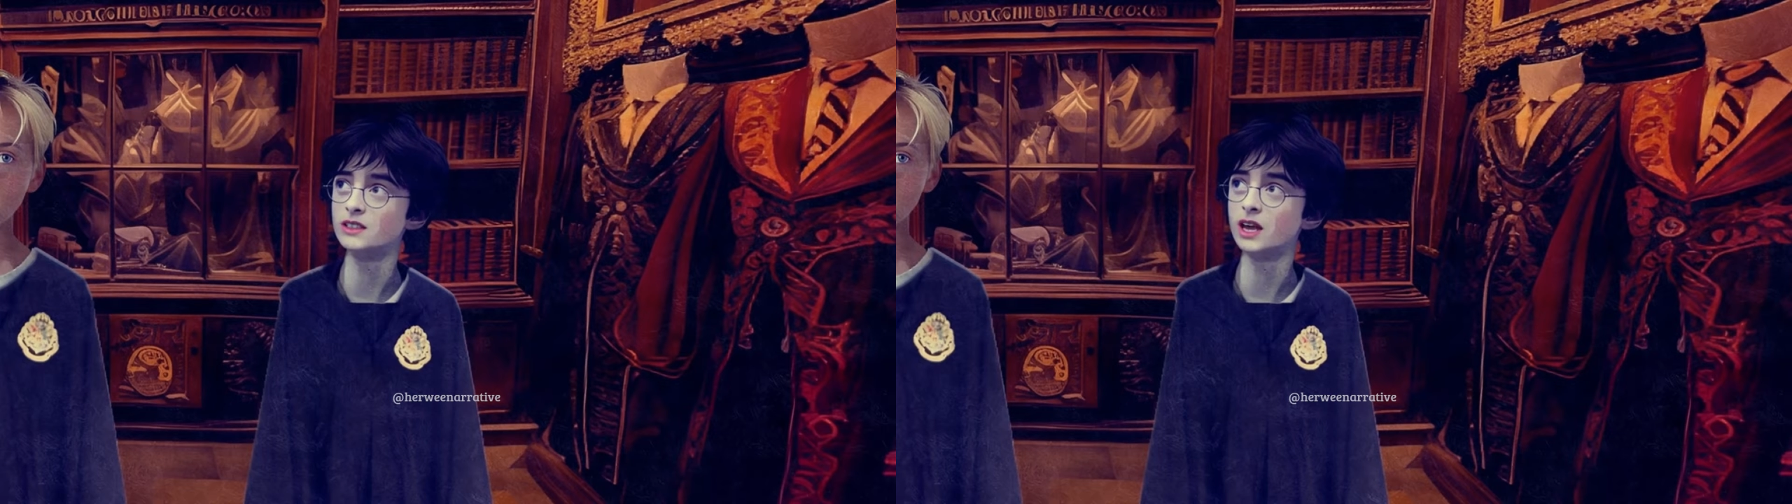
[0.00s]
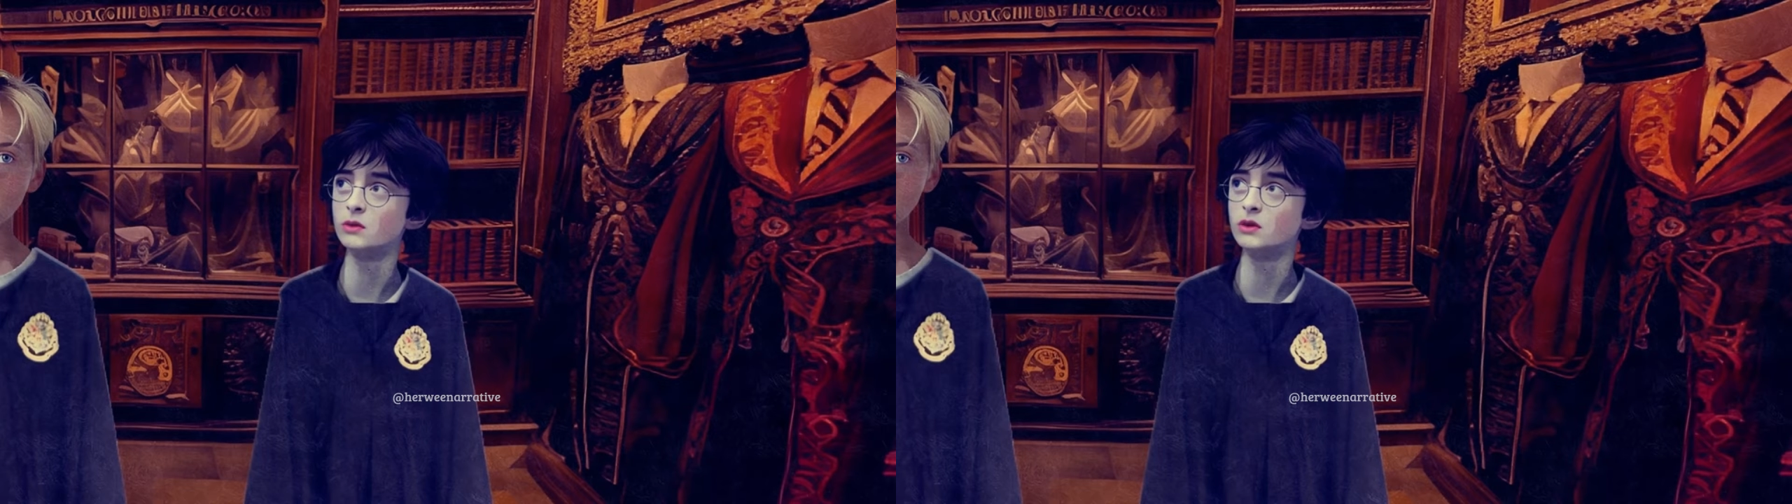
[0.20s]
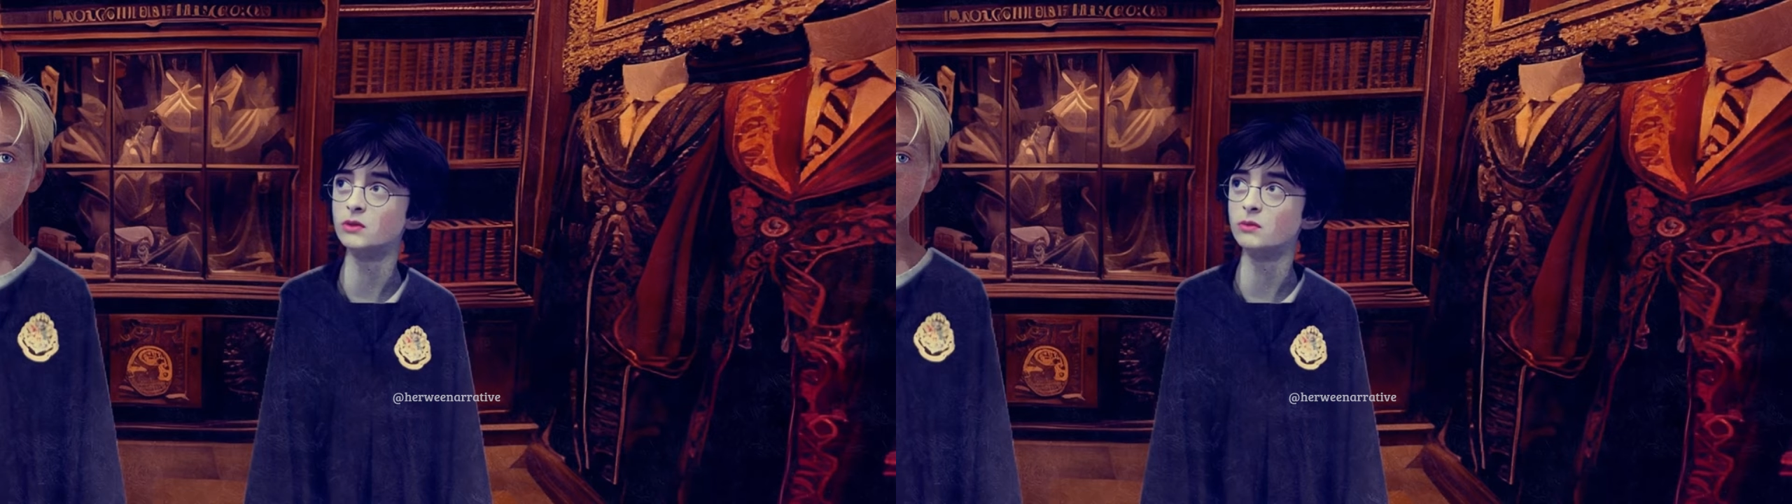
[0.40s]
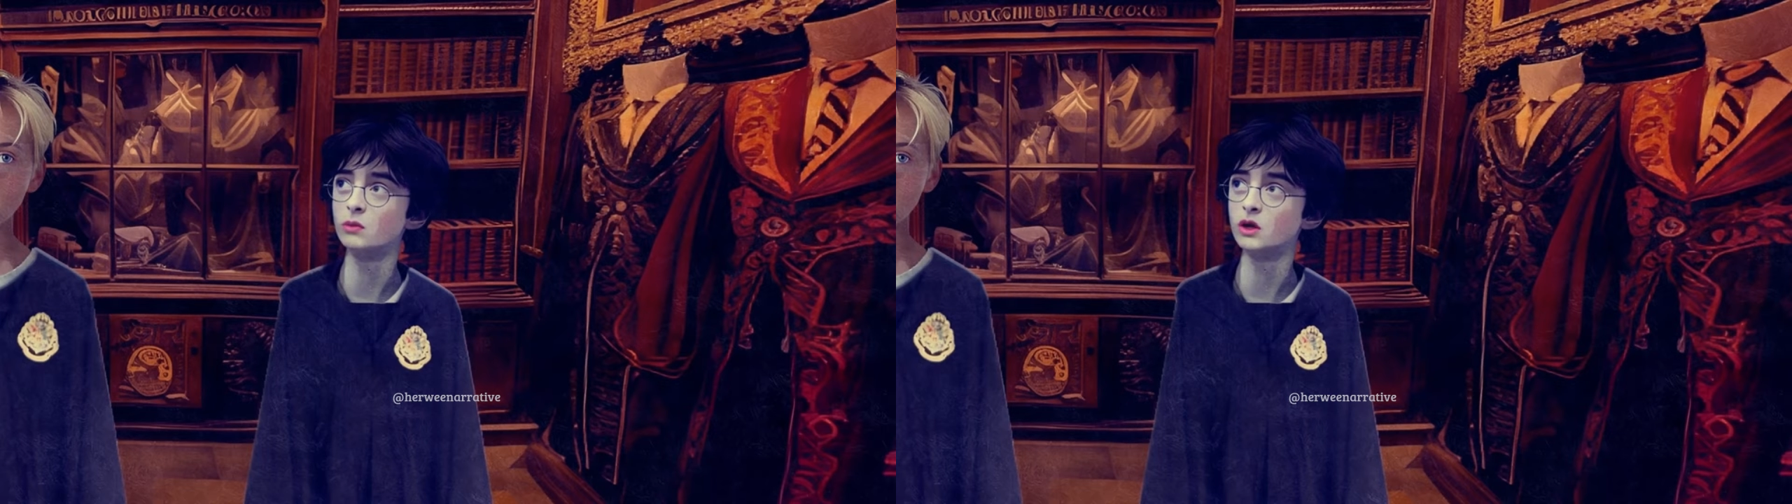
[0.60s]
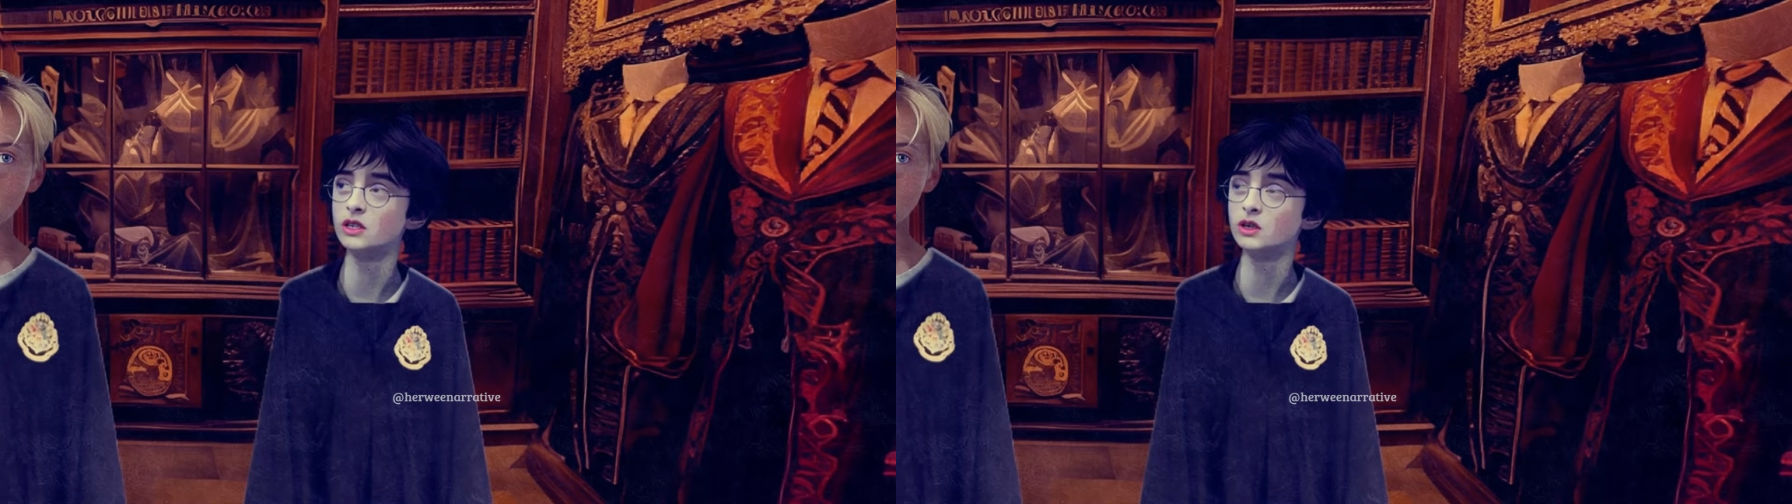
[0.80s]
They were a
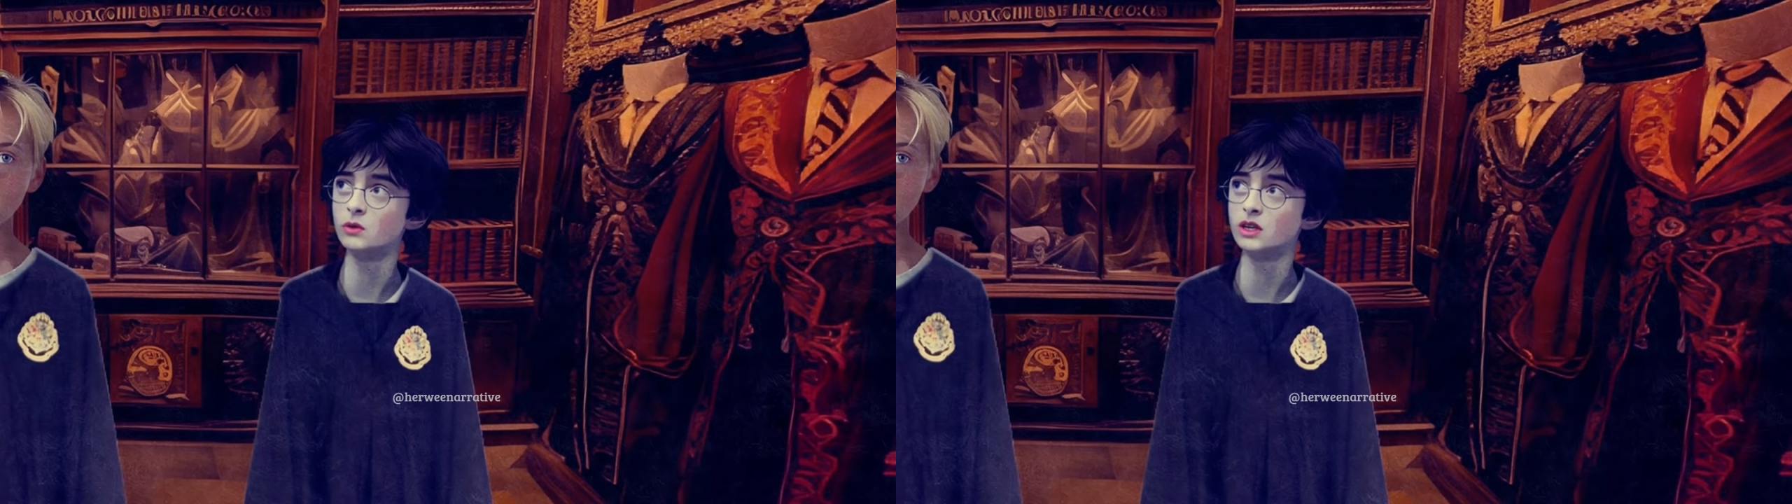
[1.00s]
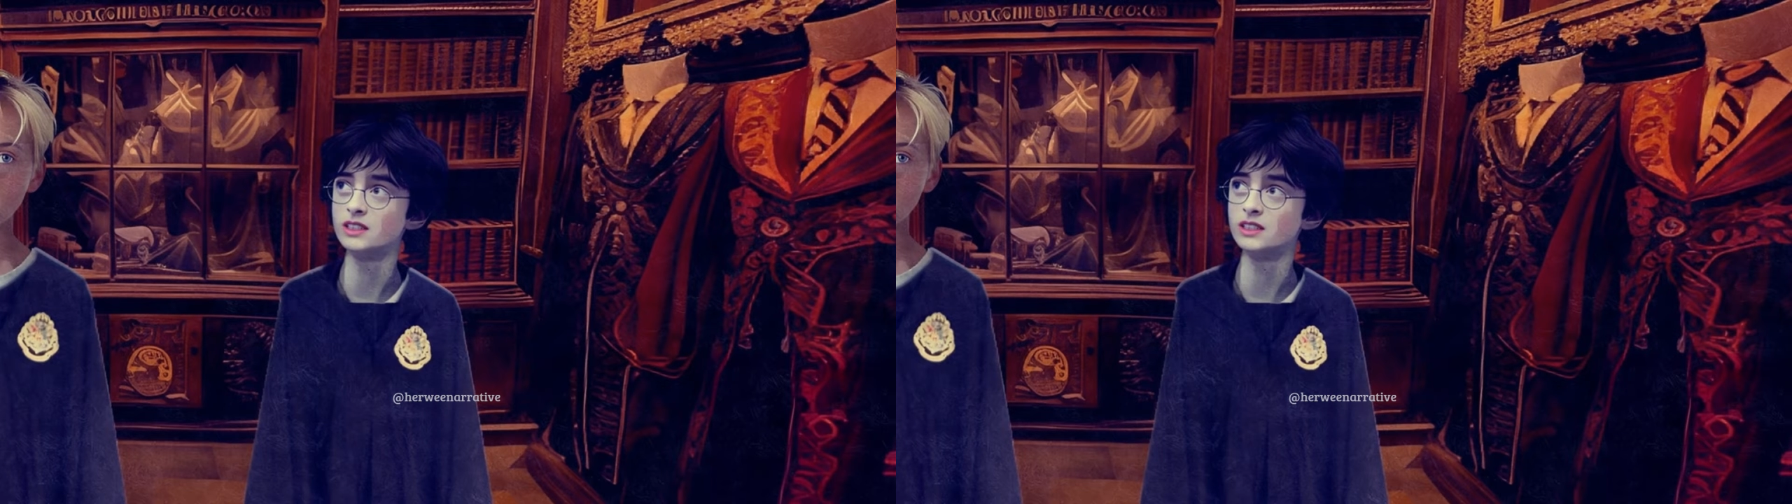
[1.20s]
witch and a wizard,